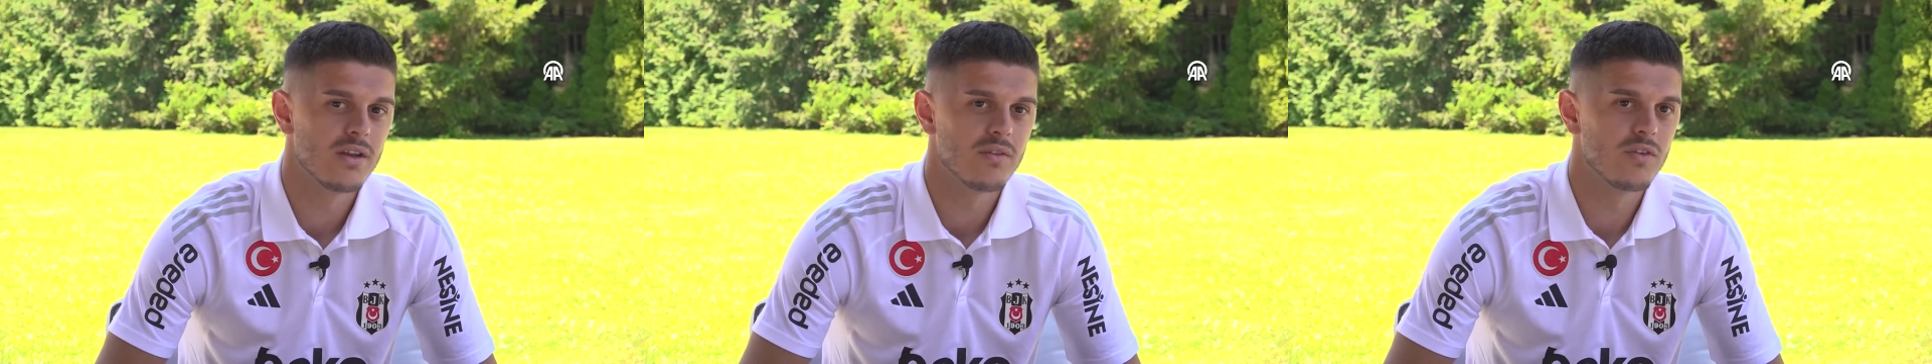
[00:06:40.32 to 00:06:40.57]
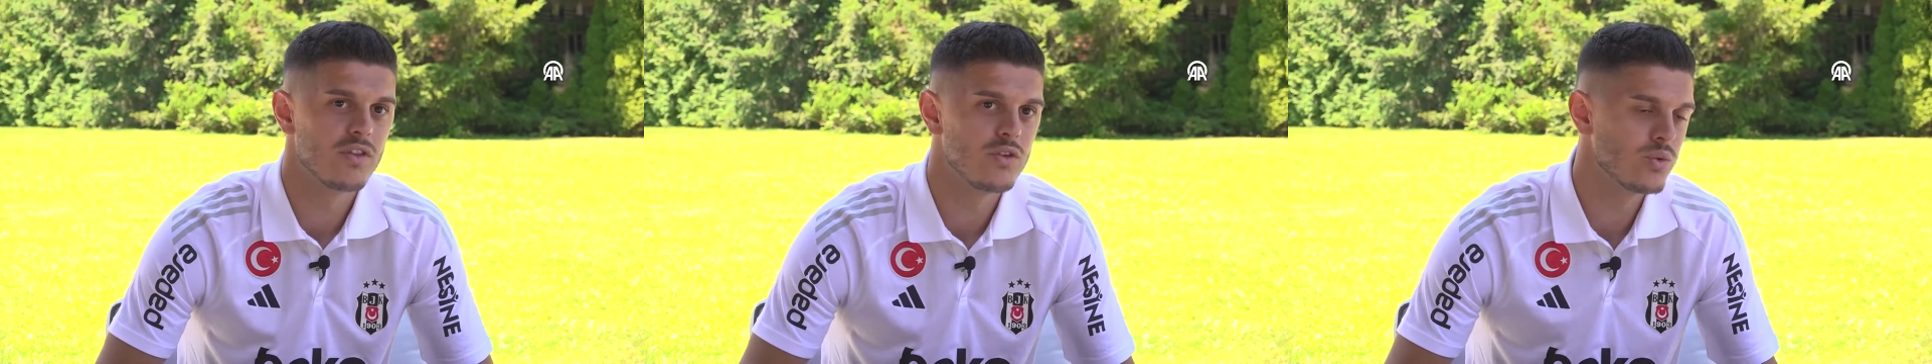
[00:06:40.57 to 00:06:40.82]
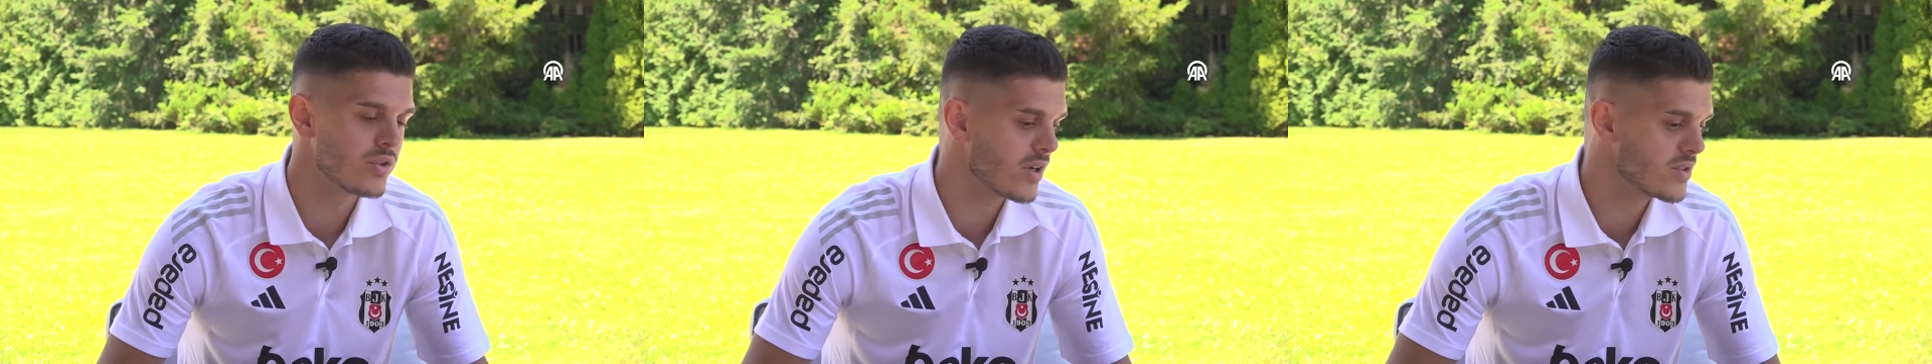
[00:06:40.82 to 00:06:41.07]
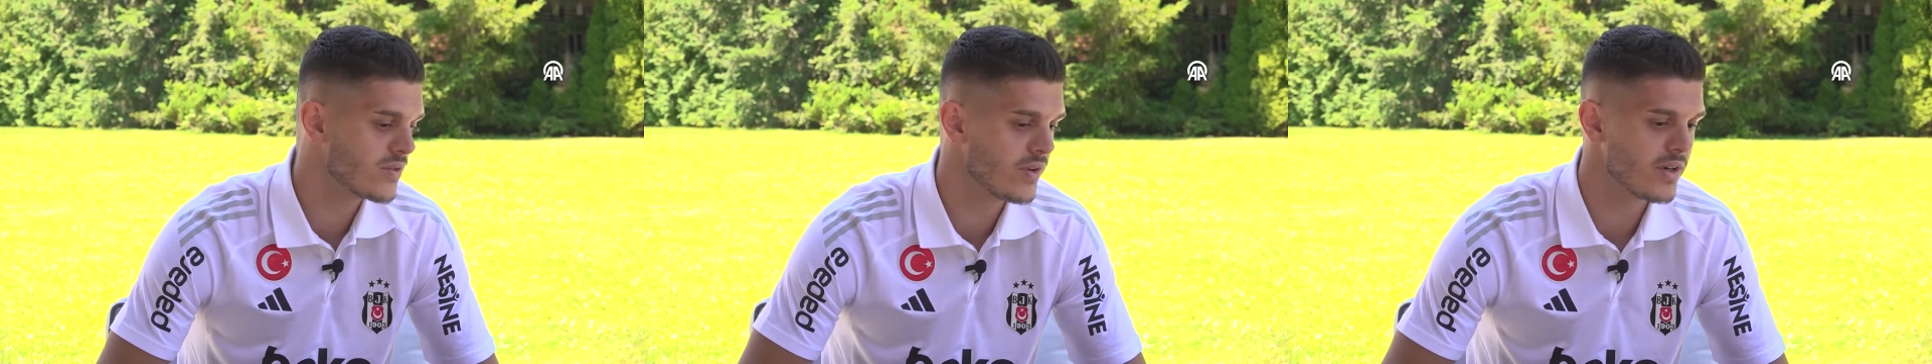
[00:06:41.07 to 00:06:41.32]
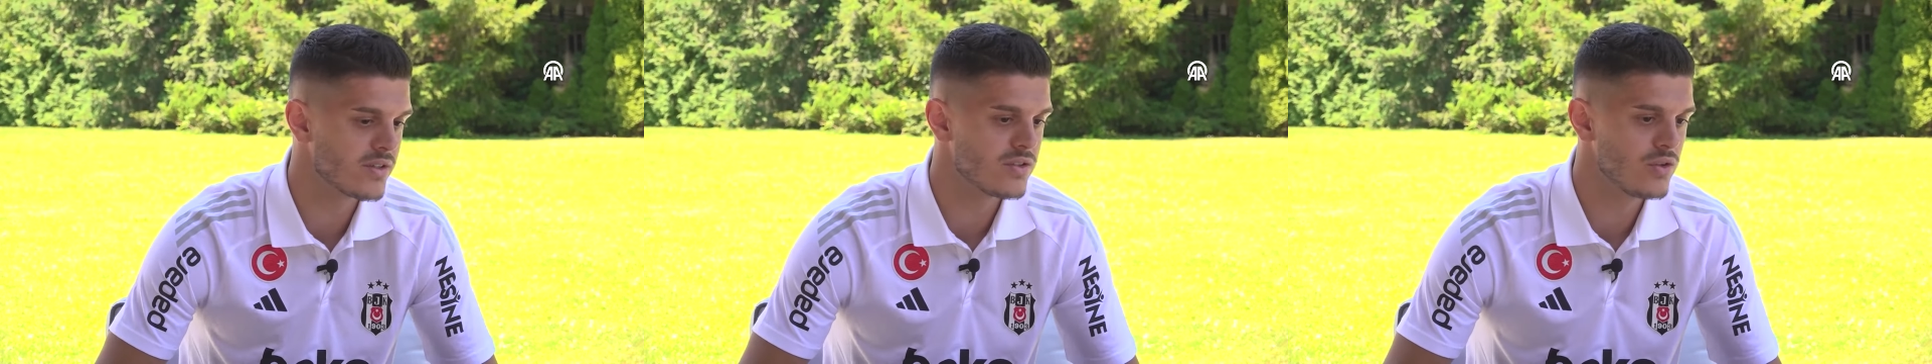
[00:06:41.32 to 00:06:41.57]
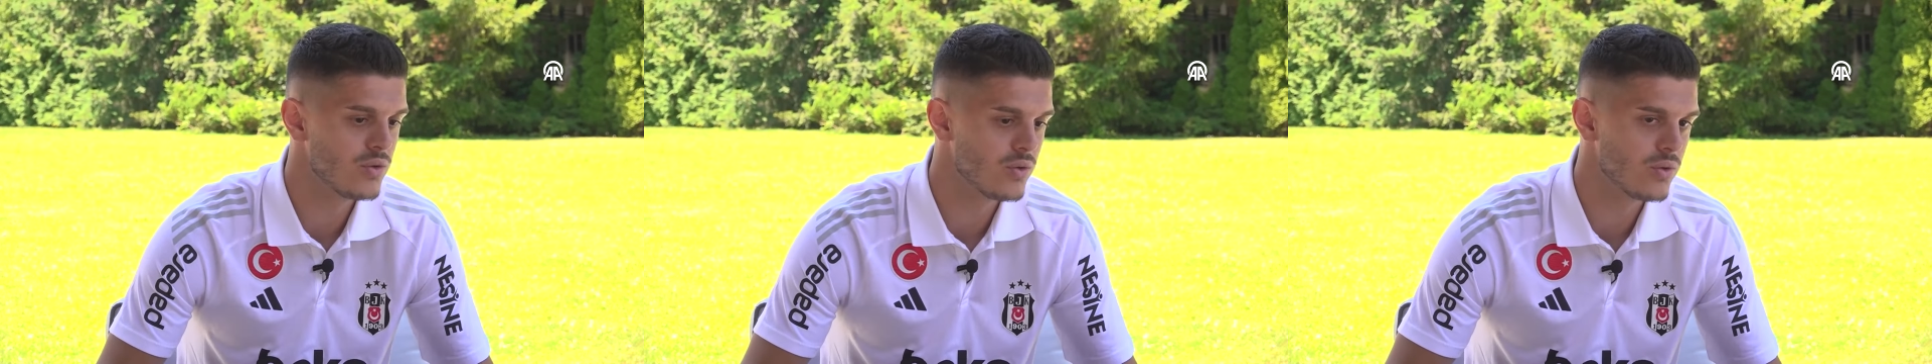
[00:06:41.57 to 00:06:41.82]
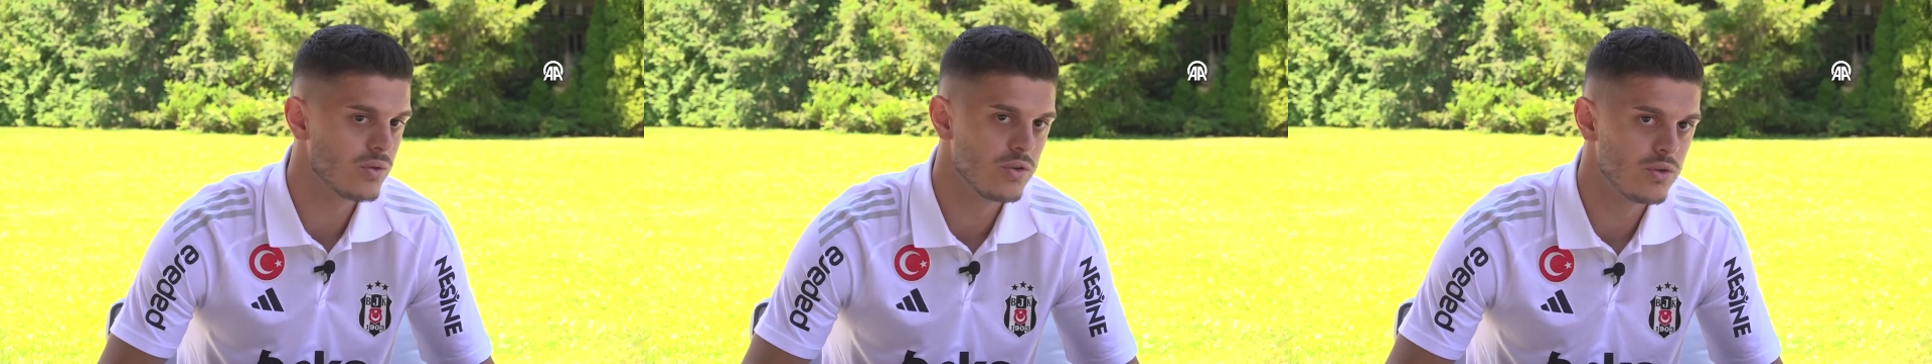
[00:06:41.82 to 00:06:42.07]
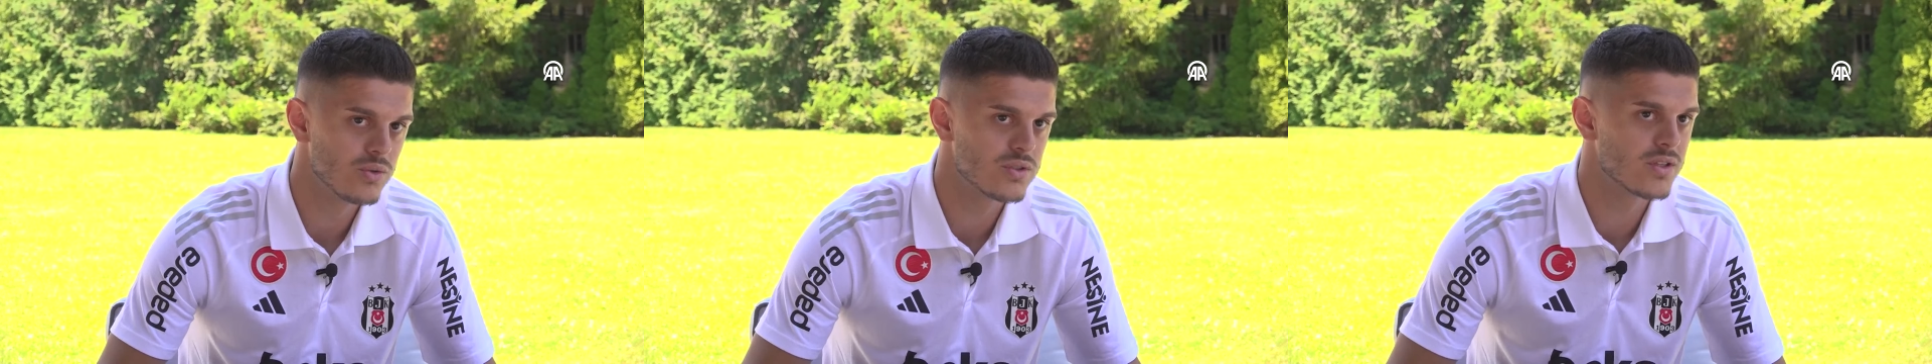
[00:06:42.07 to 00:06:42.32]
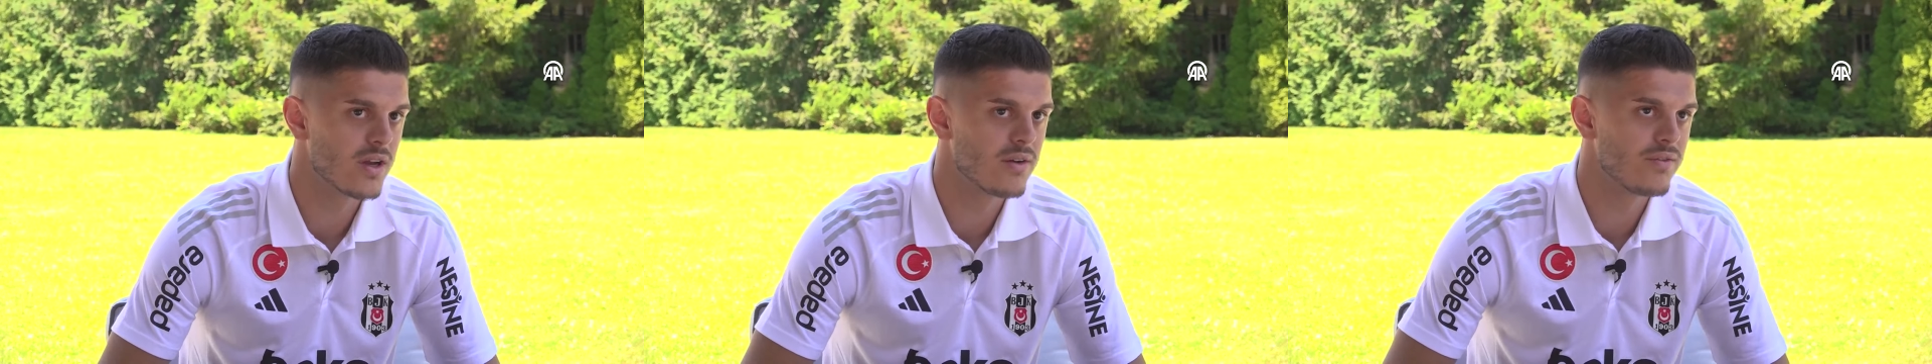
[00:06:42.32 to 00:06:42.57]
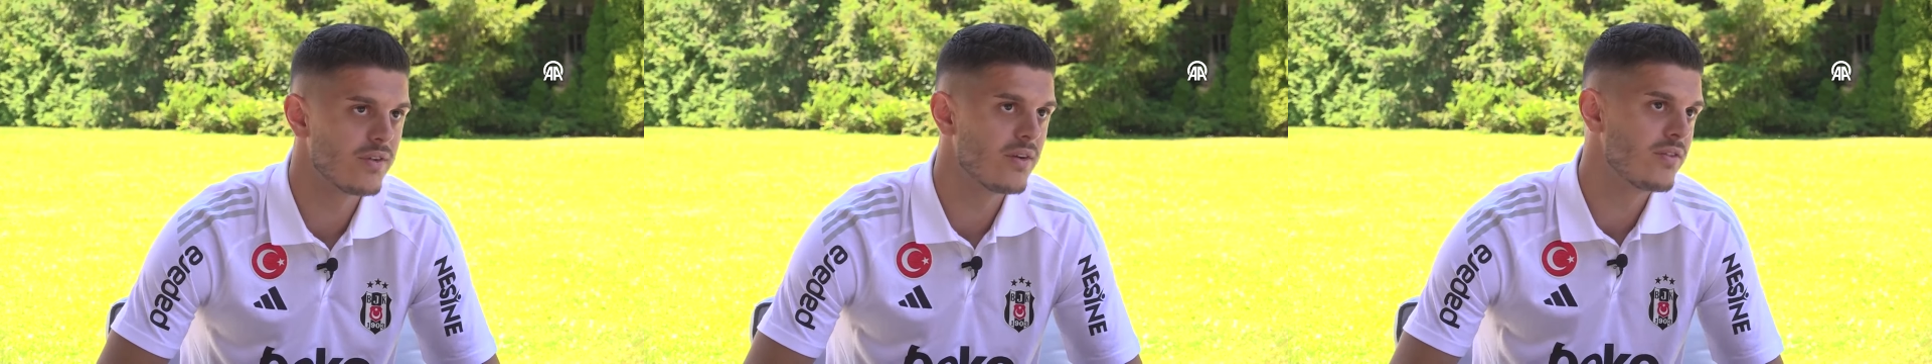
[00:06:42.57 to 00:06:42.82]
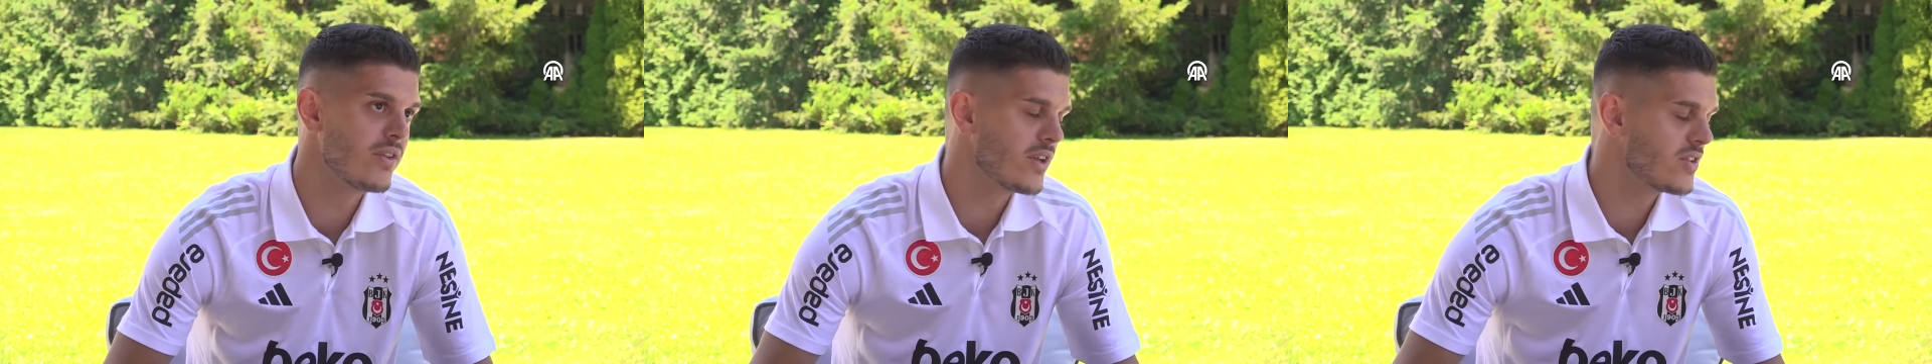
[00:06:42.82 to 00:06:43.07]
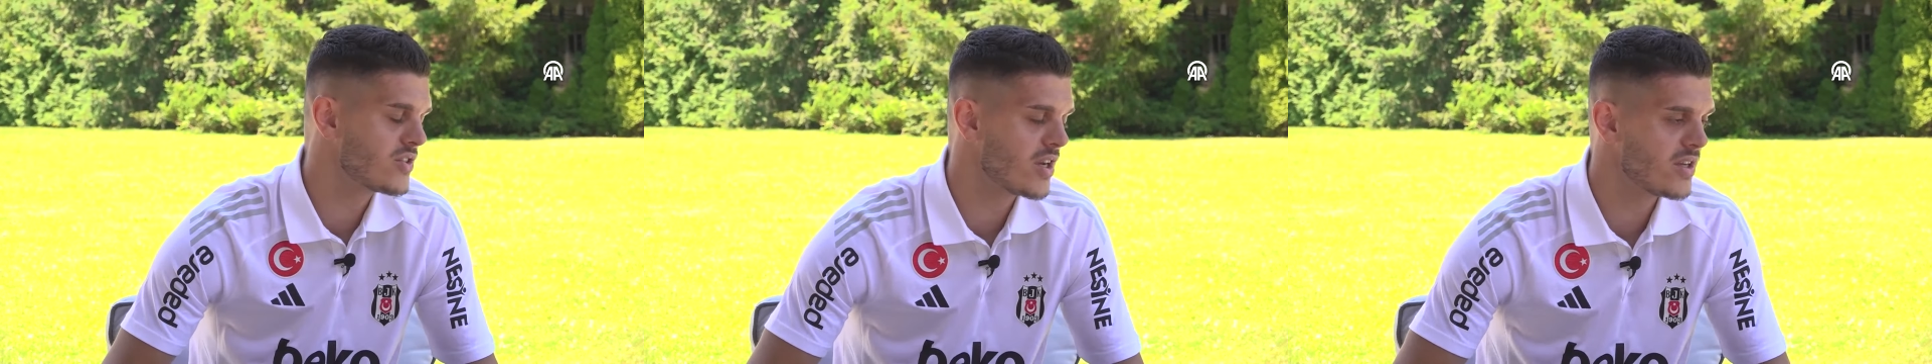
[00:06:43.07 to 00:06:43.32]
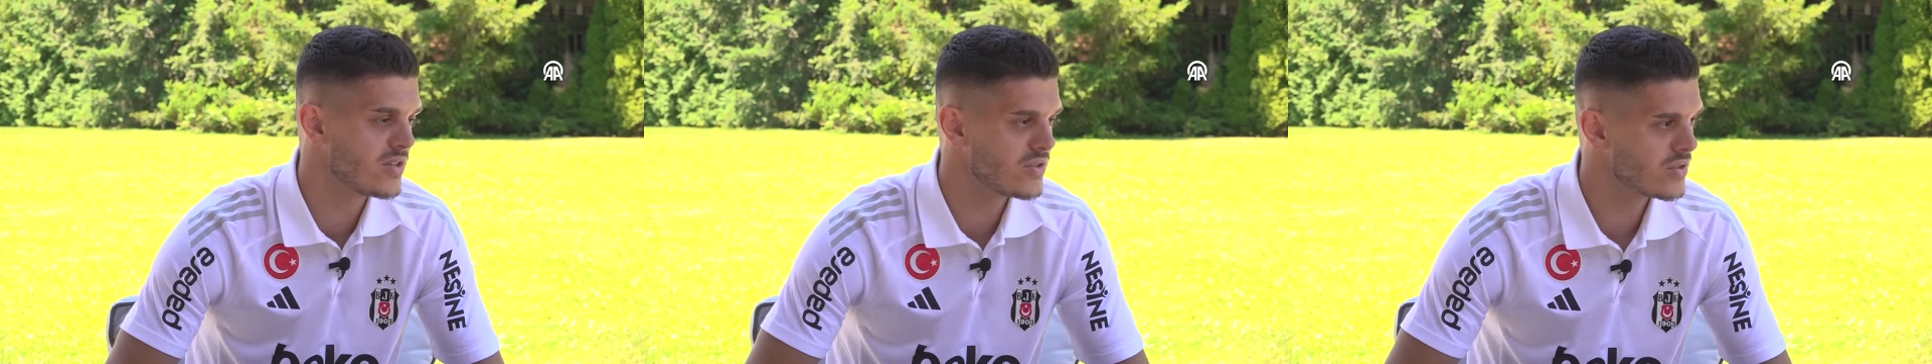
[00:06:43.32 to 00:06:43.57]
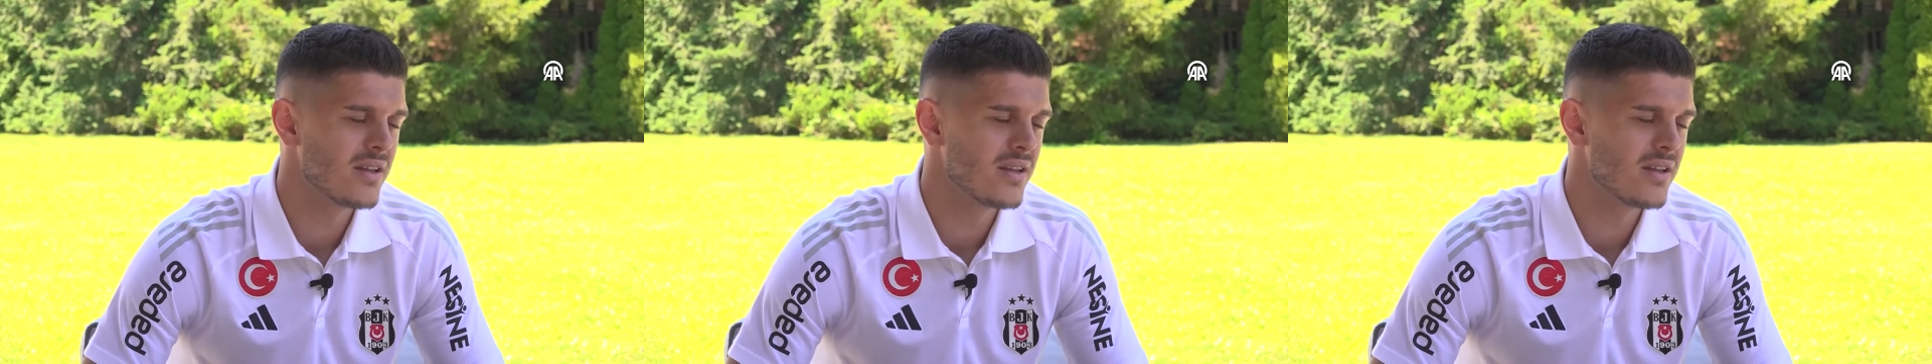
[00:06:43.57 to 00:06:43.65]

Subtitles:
with new transfers, new staff, everything changed.